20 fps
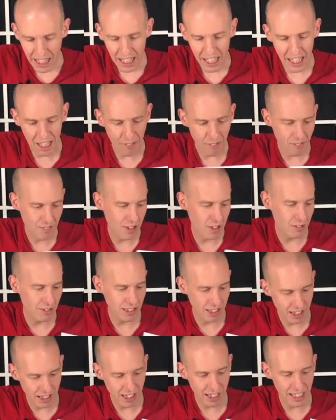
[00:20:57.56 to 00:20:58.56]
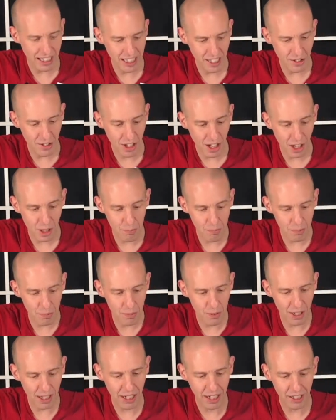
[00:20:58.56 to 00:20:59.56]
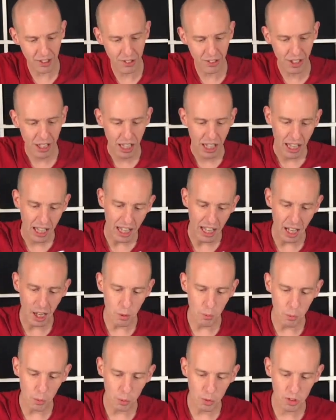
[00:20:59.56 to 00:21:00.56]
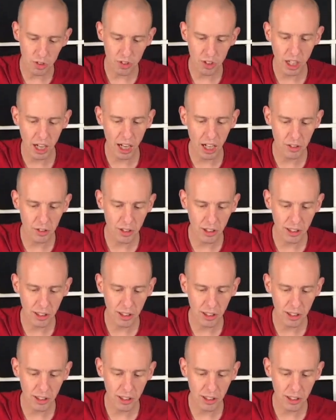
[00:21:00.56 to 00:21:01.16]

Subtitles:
If you line this up right, it will start to